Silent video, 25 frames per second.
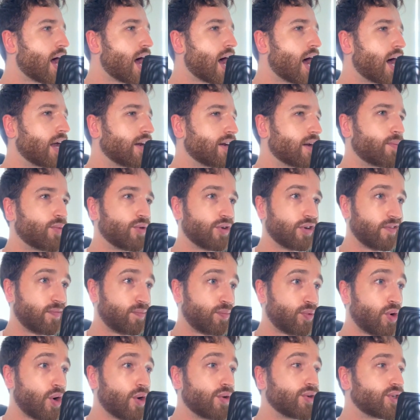number
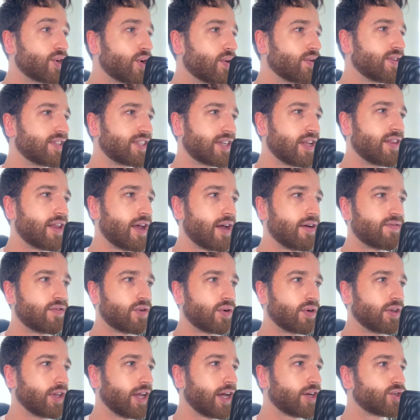of protons and
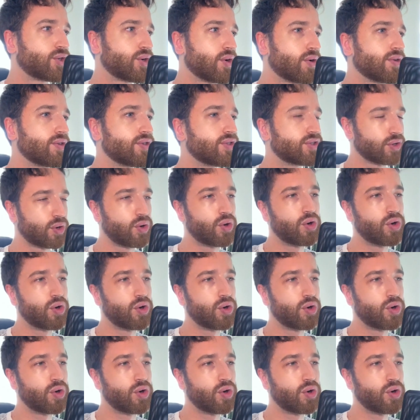therefore electrons,